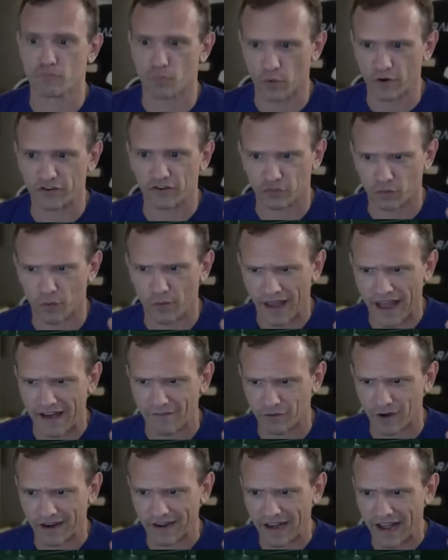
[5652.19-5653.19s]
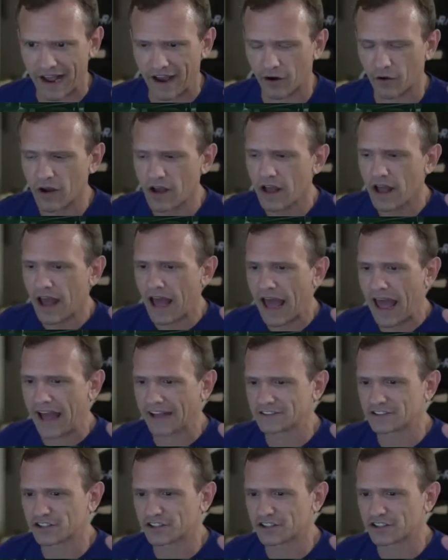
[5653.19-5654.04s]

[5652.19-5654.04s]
which is what we have right now. And so